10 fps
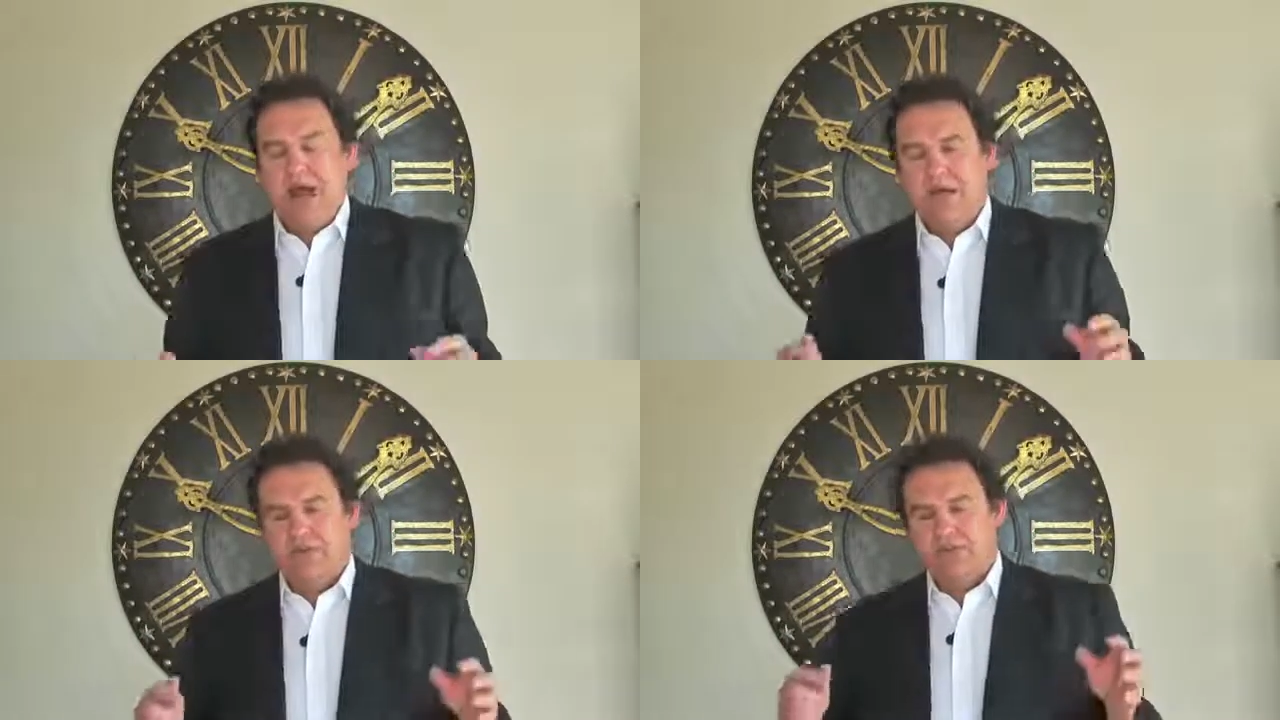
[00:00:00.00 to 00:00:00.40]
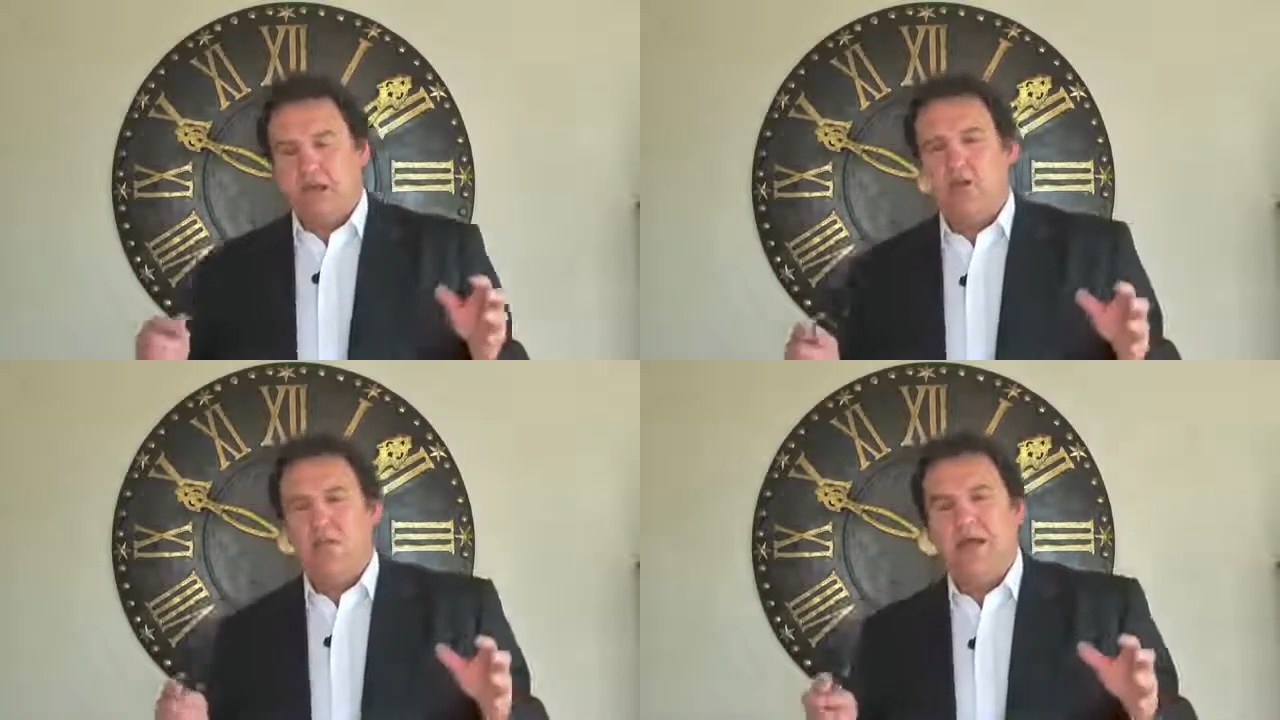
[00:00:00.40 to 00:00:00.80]
And
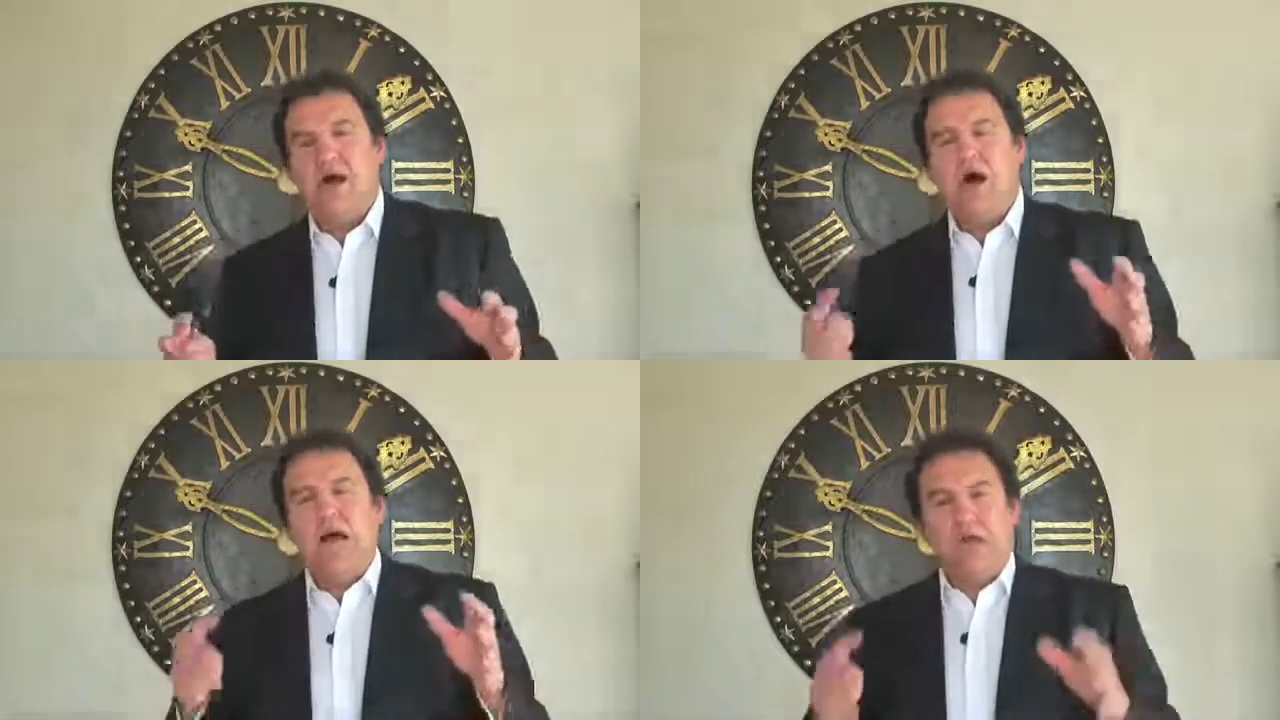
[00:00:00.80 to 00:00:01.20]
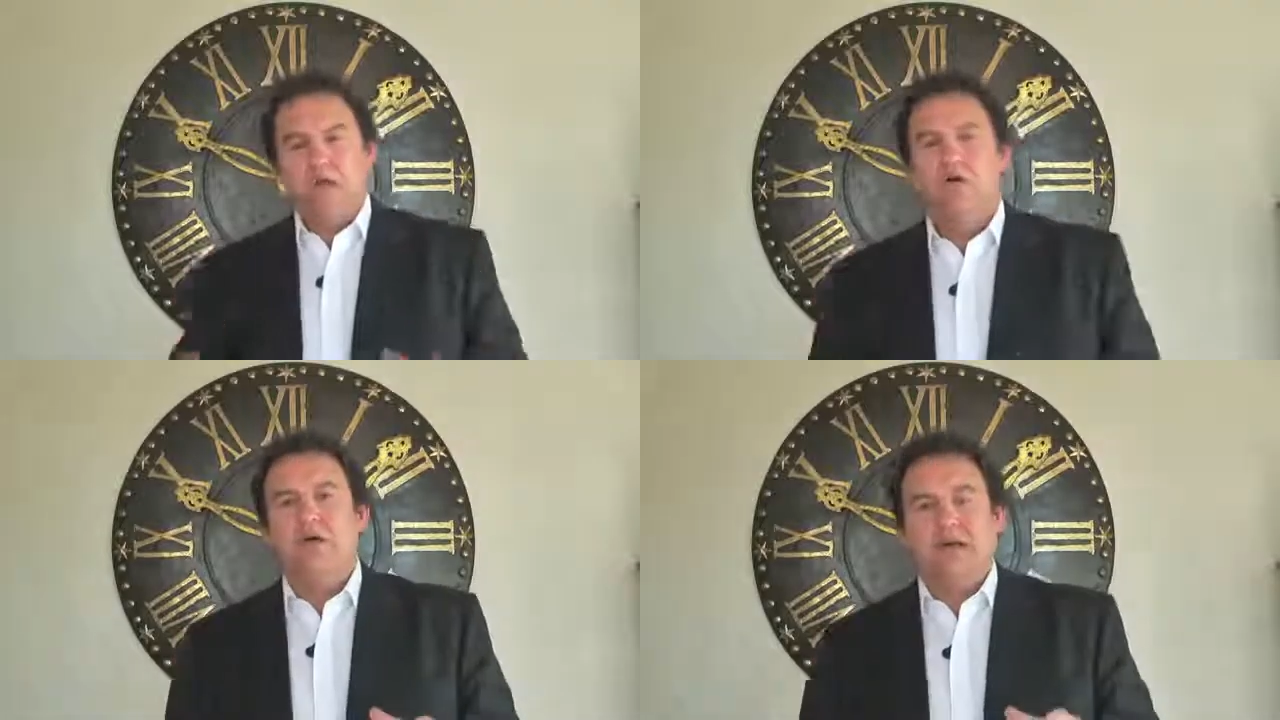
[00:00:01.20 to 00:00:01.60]
so when I
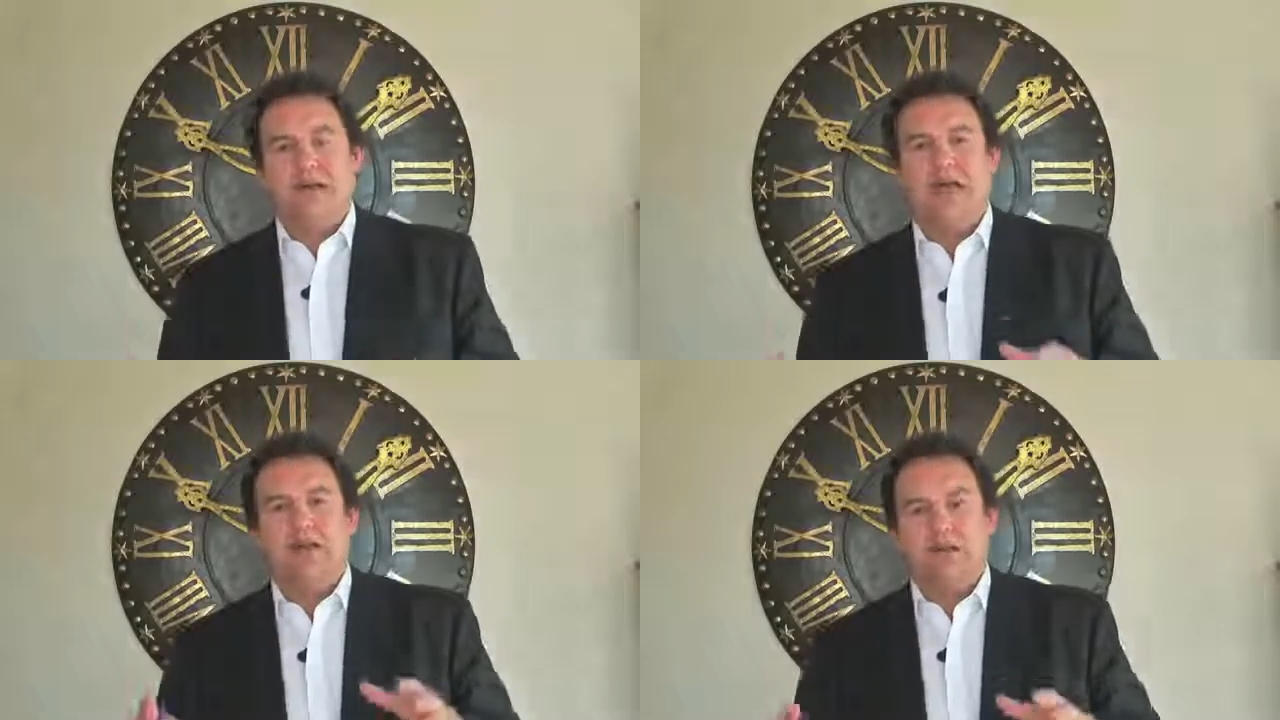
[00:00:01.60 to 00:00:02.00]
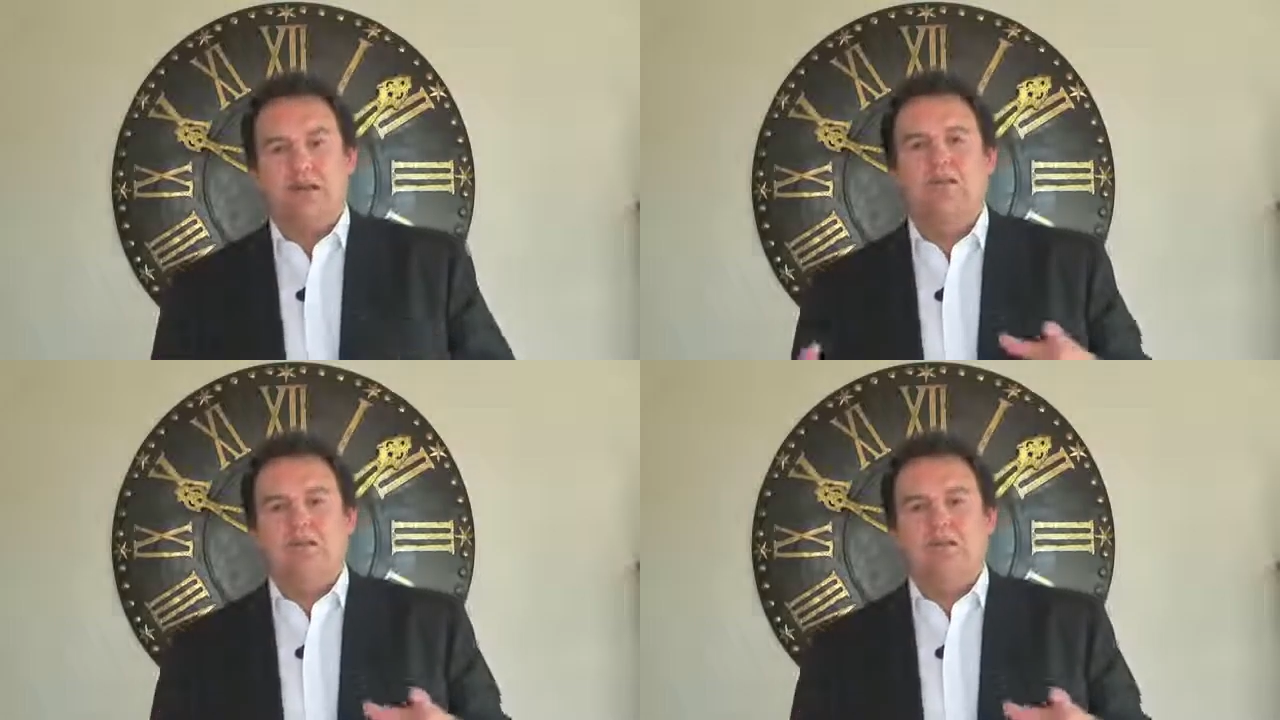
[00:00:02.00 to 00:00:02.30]
look at this